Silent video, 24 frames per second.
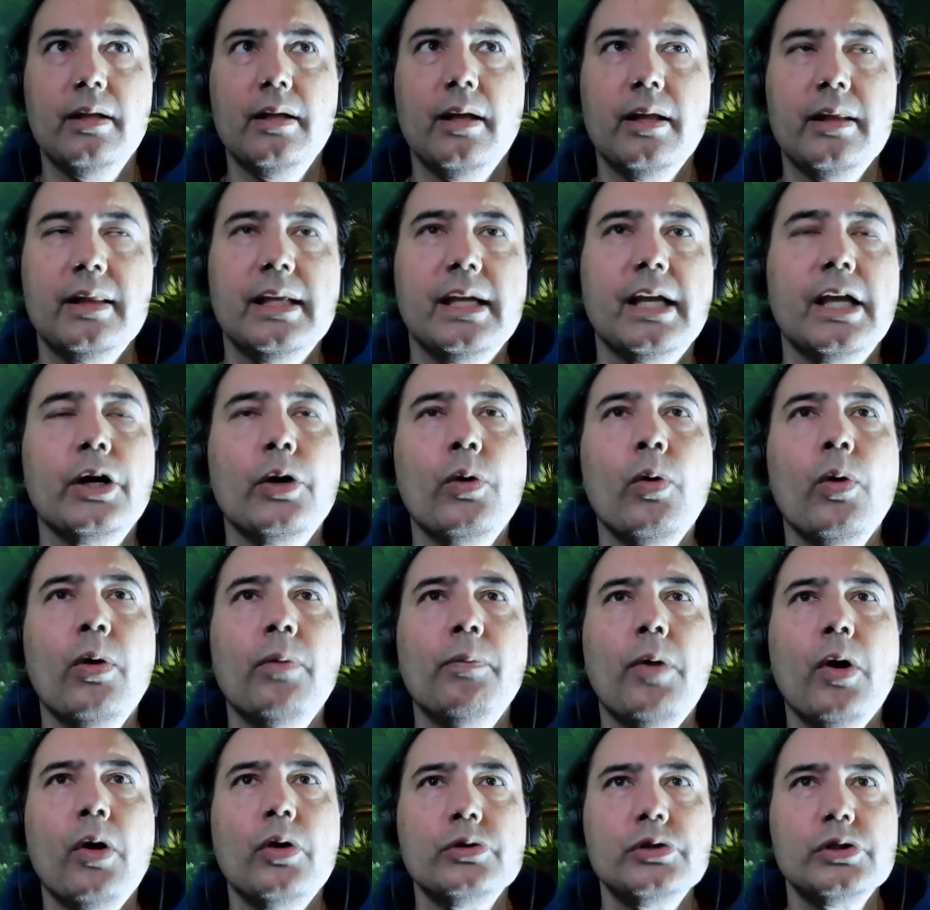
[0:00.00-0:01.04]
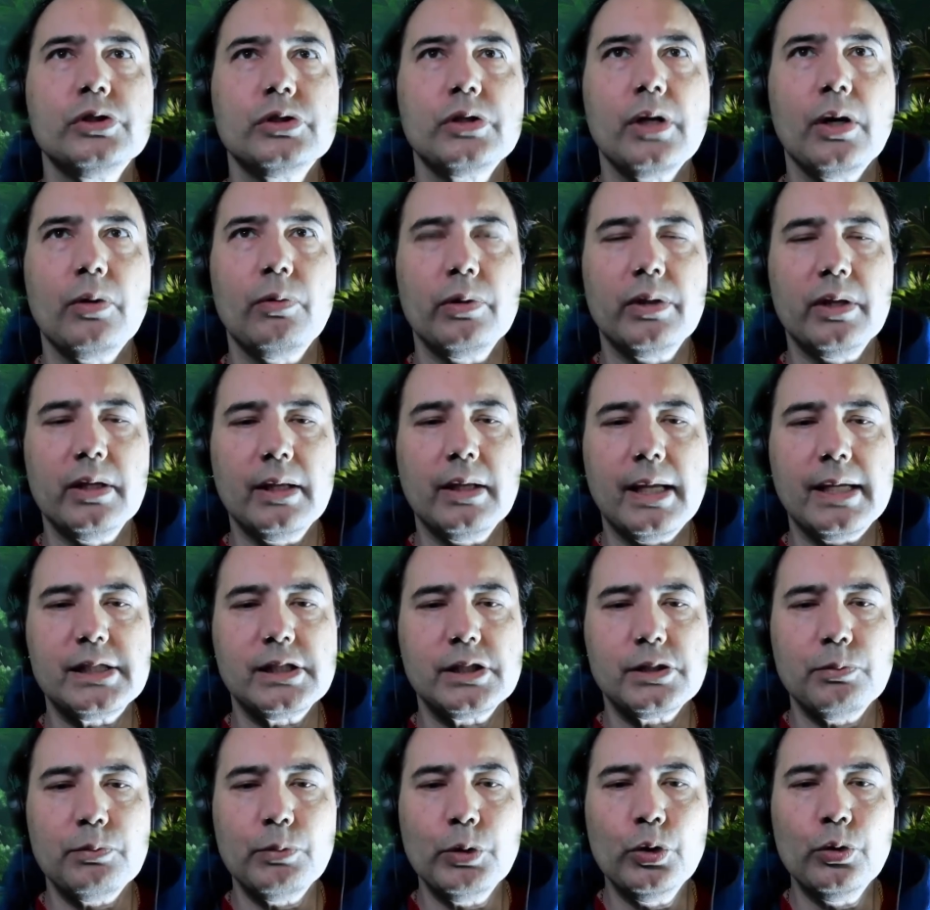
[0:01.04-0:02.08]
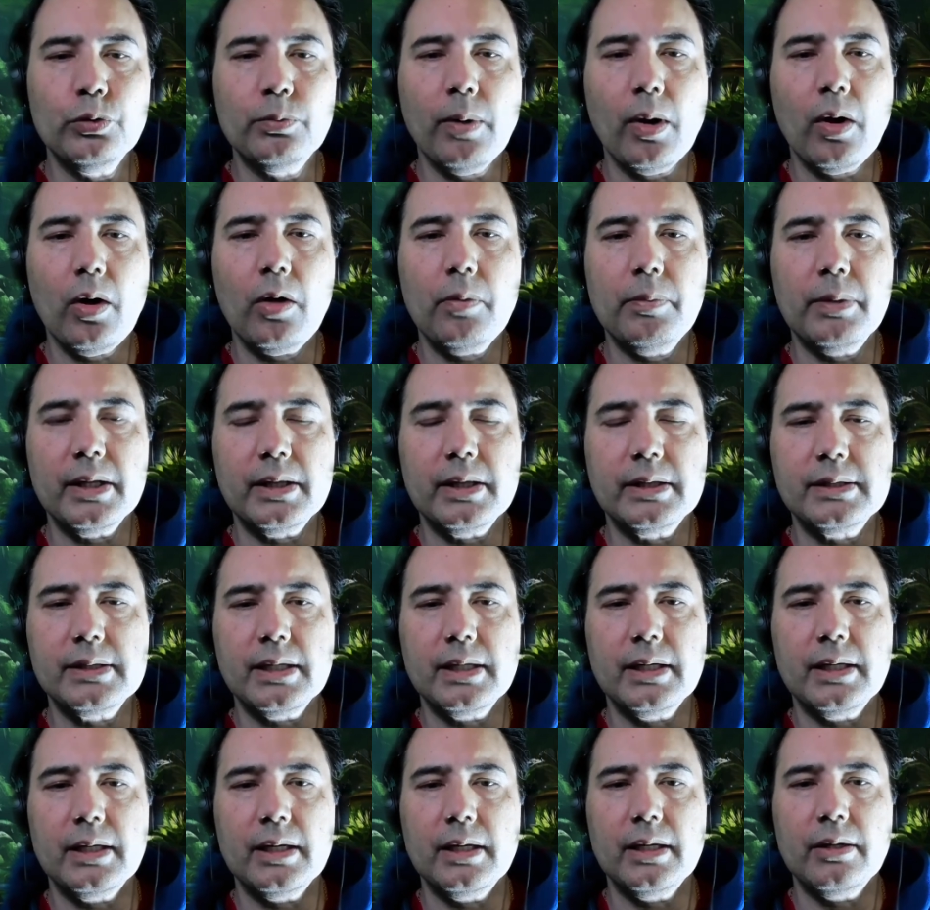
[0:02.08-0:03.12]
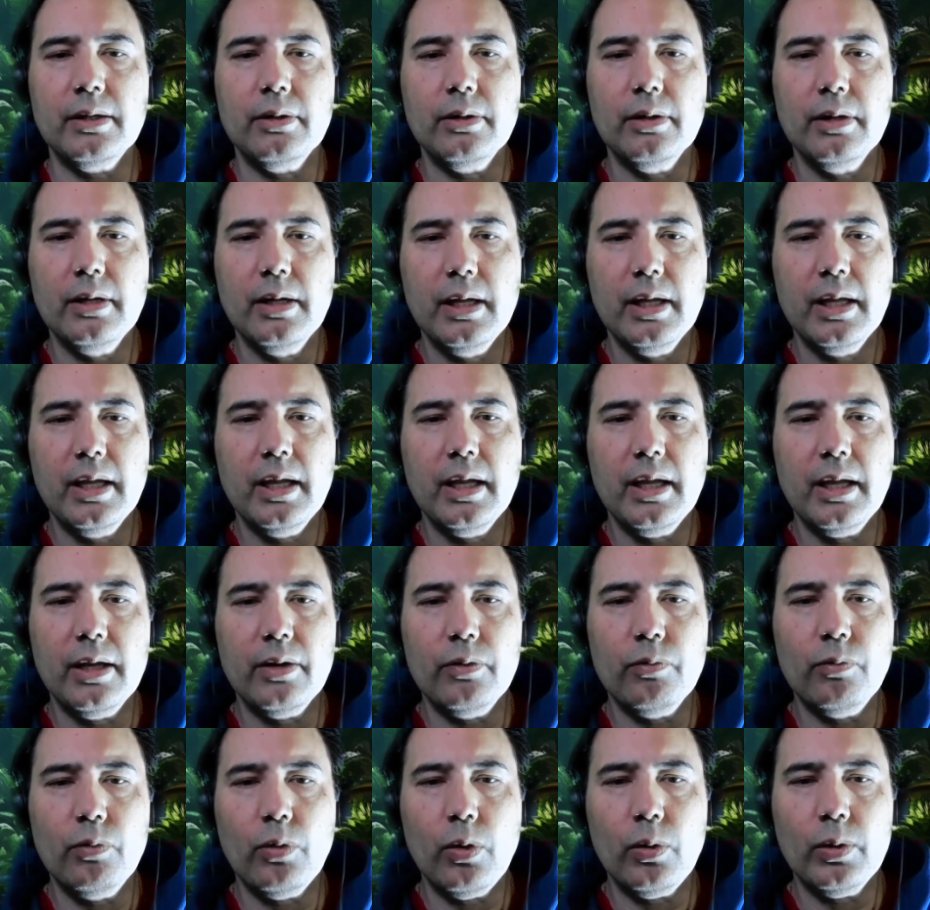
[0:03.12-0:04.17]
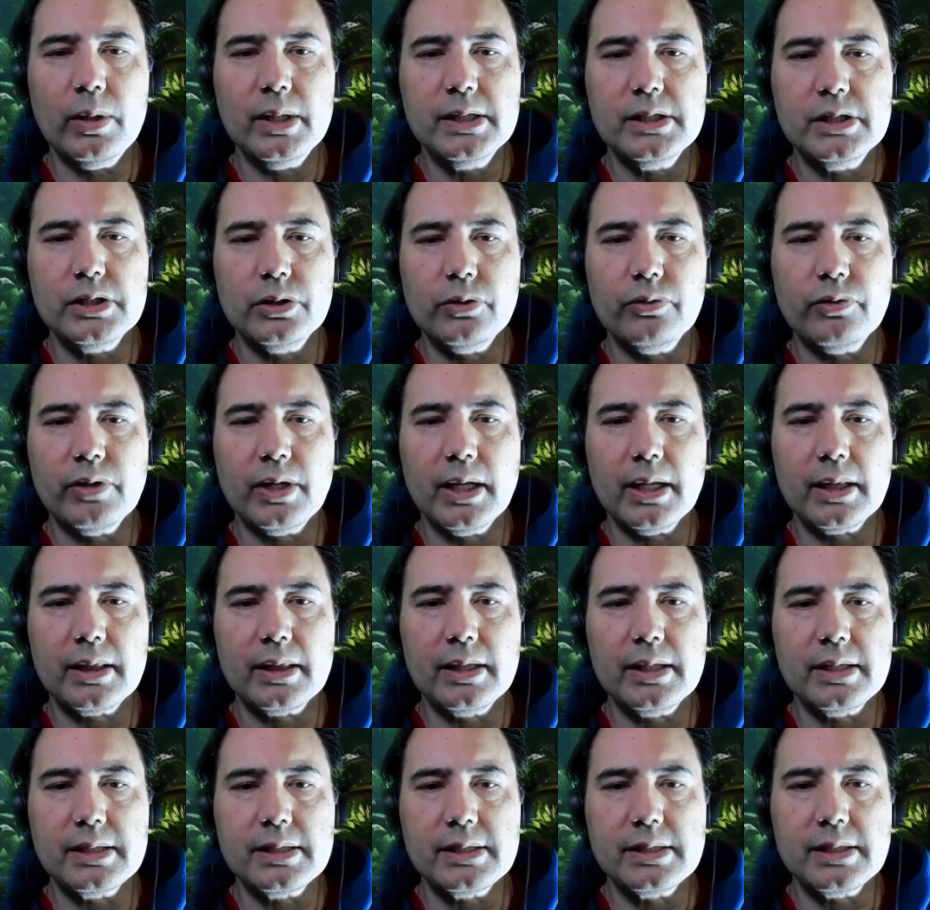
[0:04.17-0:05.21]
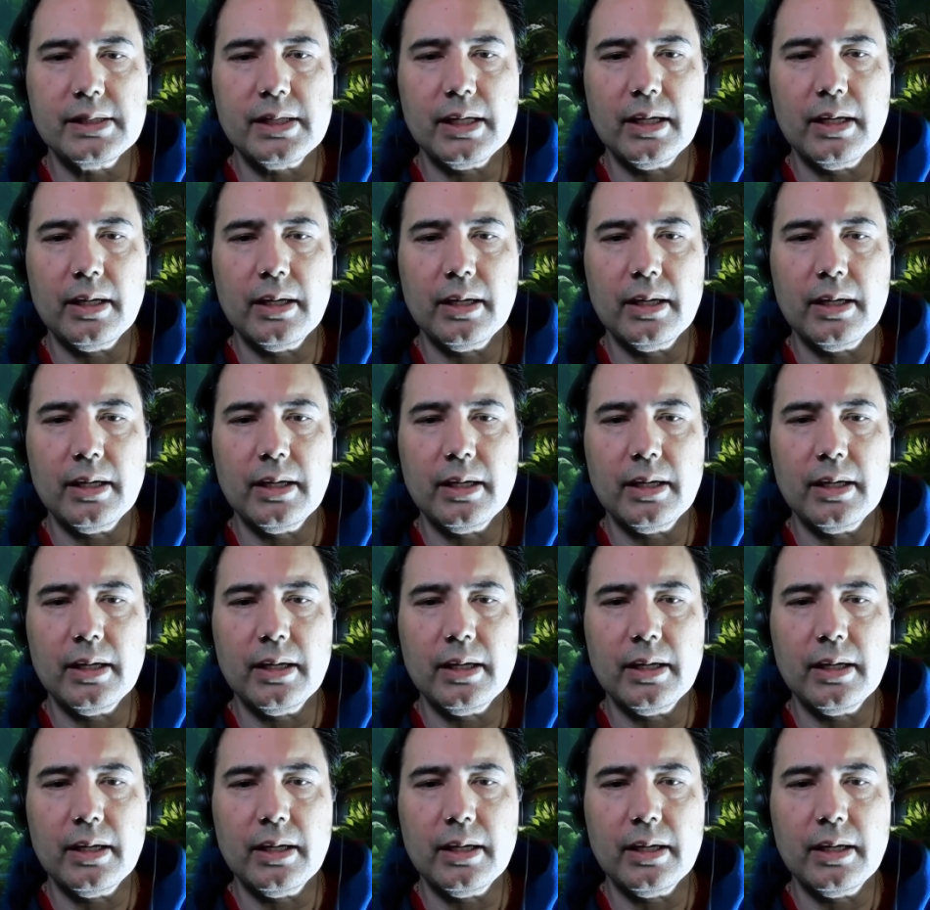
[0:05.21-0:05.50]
think in Going Balls you start with a nice smooth ball, but in Rollance you get this